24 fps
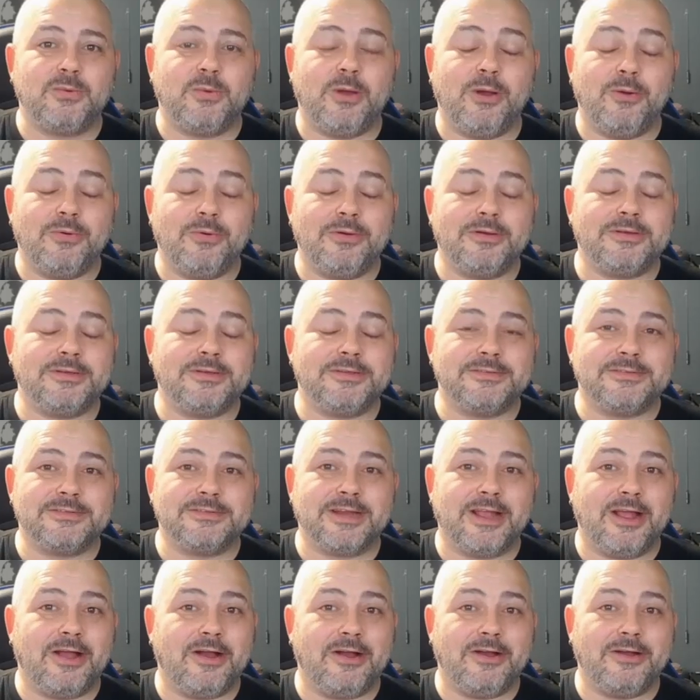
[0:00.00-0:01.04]
Well,
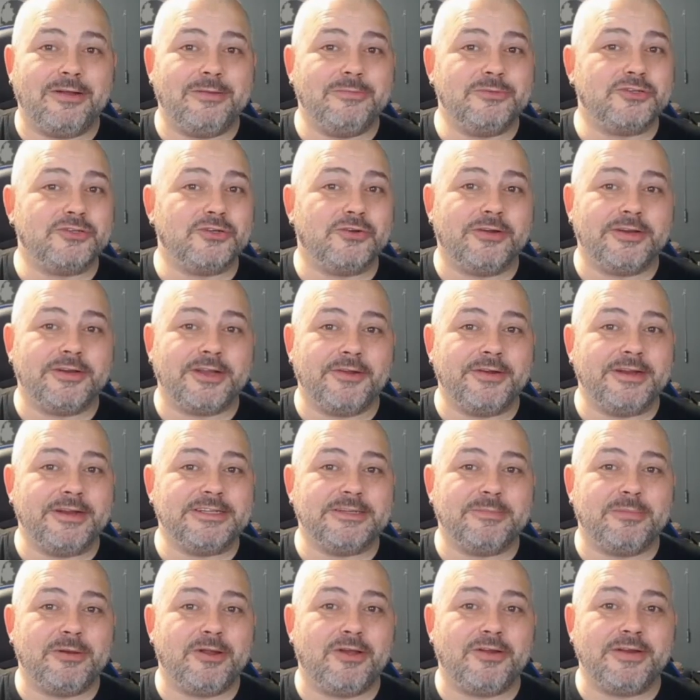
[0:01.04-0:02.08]
I'm sure I don't
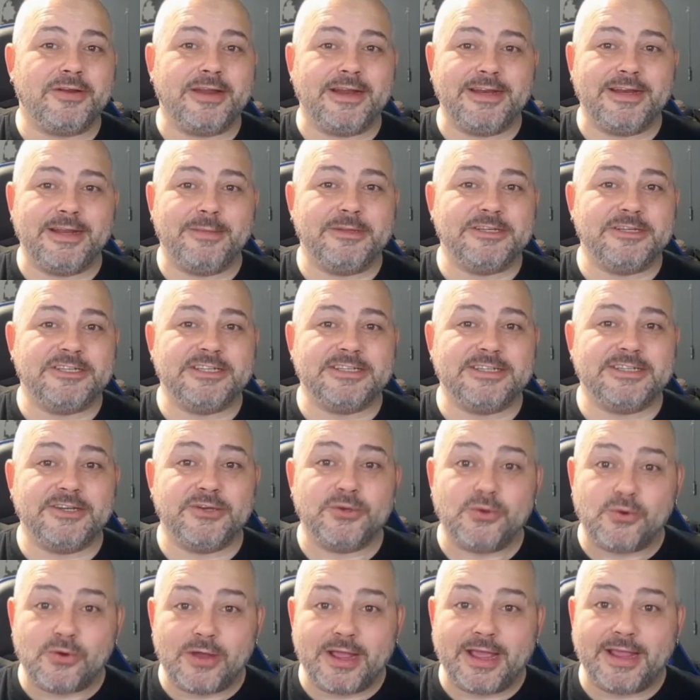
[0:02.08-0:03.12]
need to plant any images in
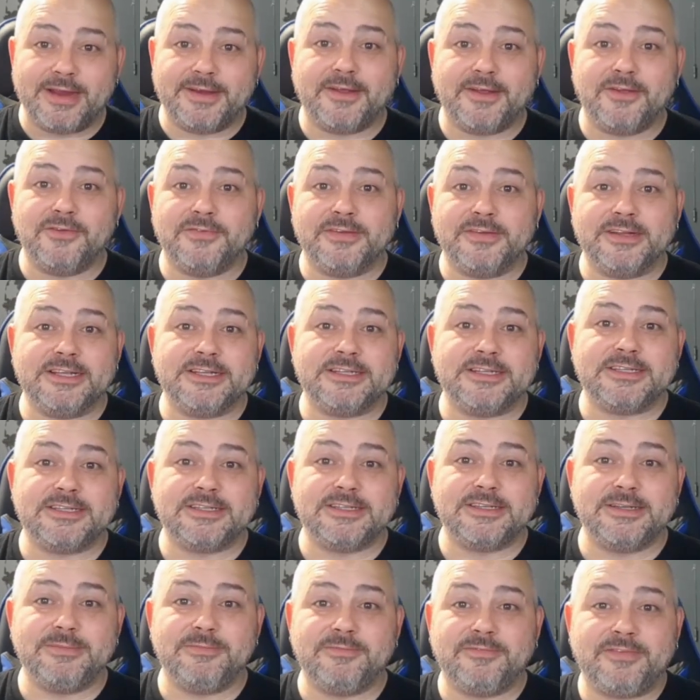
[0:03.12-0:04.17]
your head over
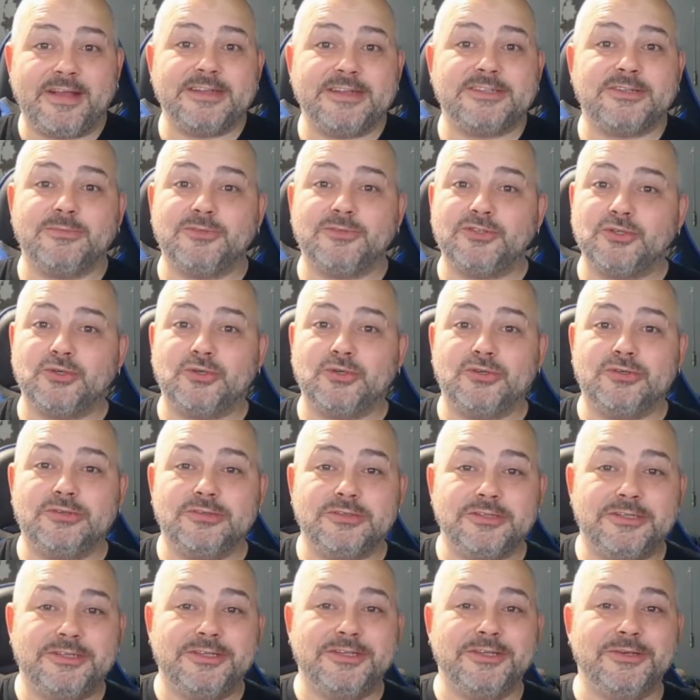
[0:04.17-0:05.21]
this. In fact, I'm sure
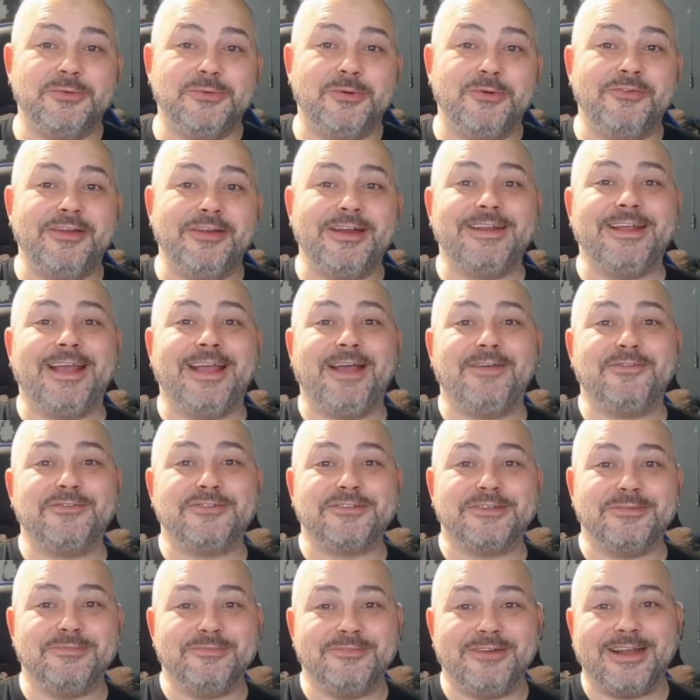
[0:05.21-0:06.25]
you already
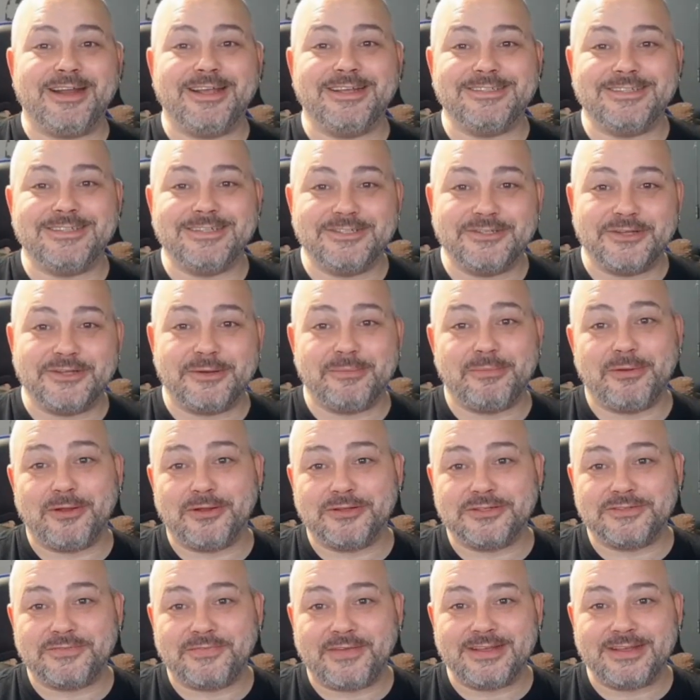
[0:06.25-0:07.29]
have some relating to the
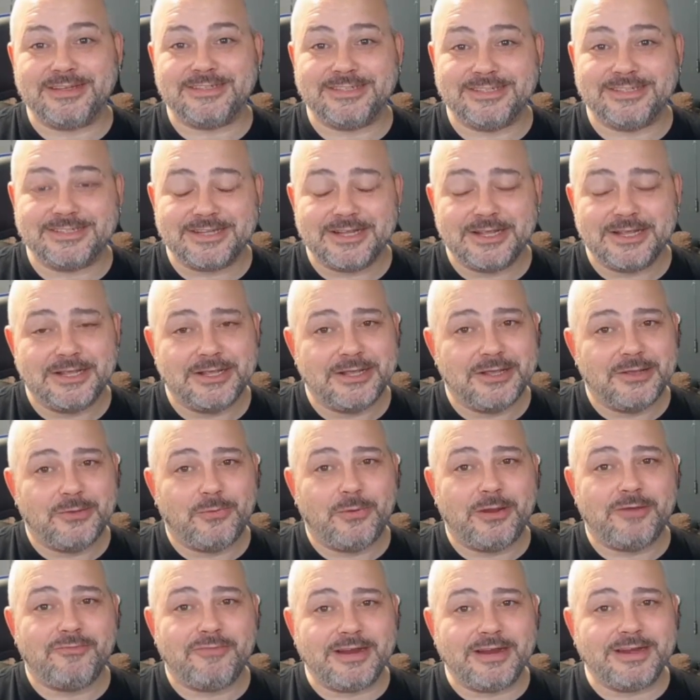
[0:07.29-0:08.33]
Plod's faces
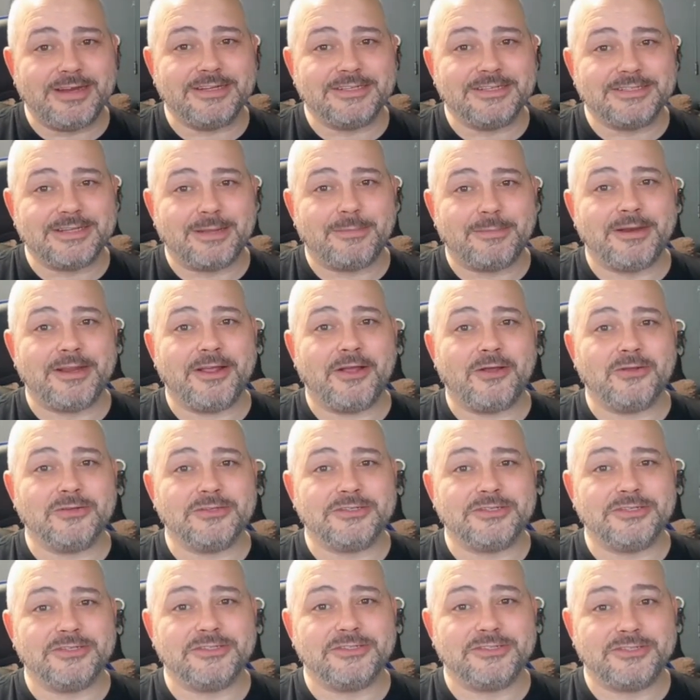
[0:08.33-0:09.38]
when reading some of the
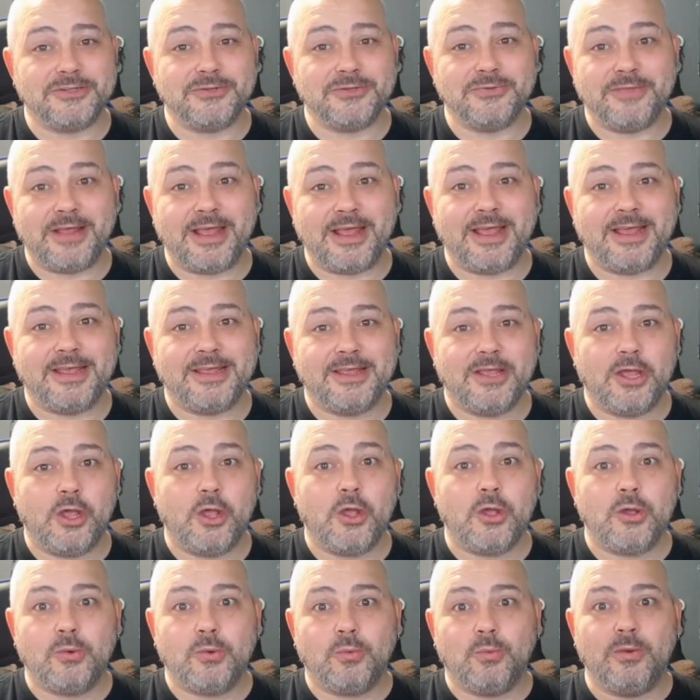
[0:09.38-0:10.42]
answers to their
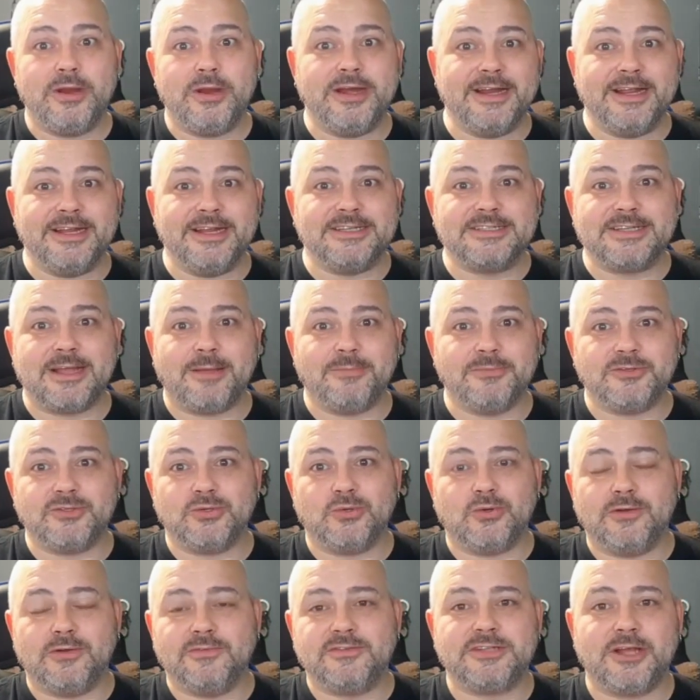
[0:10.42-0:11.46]
"we need some
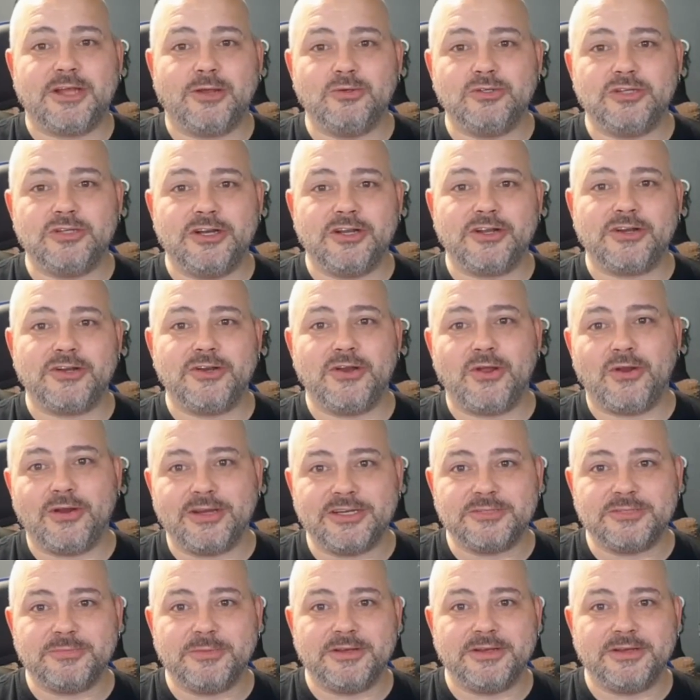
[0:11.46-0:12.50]
sort of social
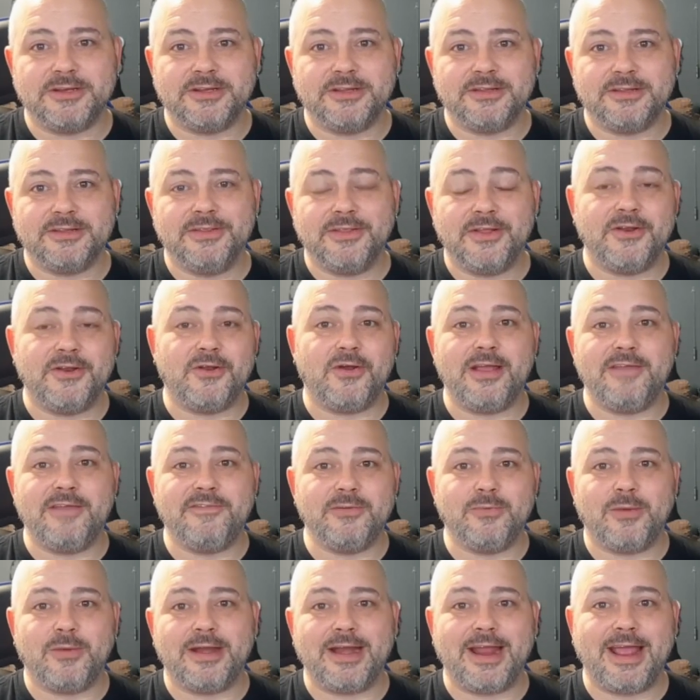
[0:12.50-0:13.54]
acknowledgement that not
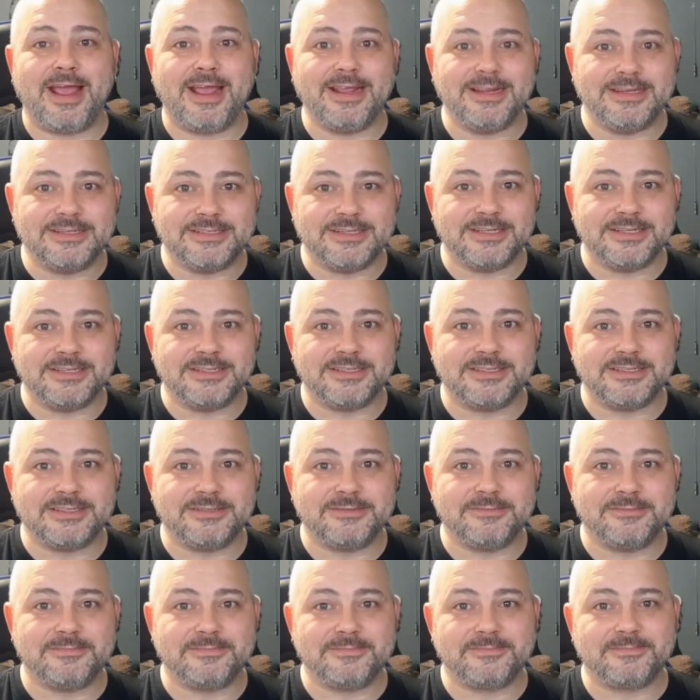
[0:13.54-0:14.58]
everyone hates
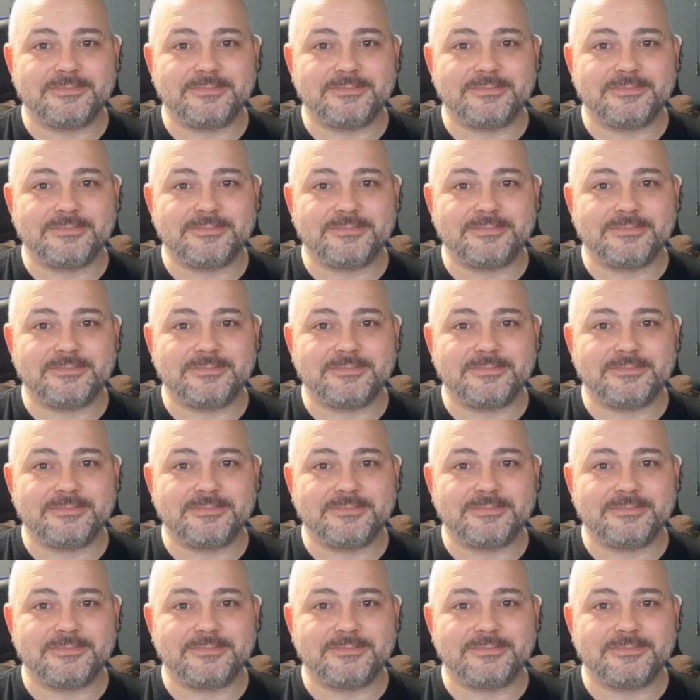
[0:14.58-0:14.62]
us."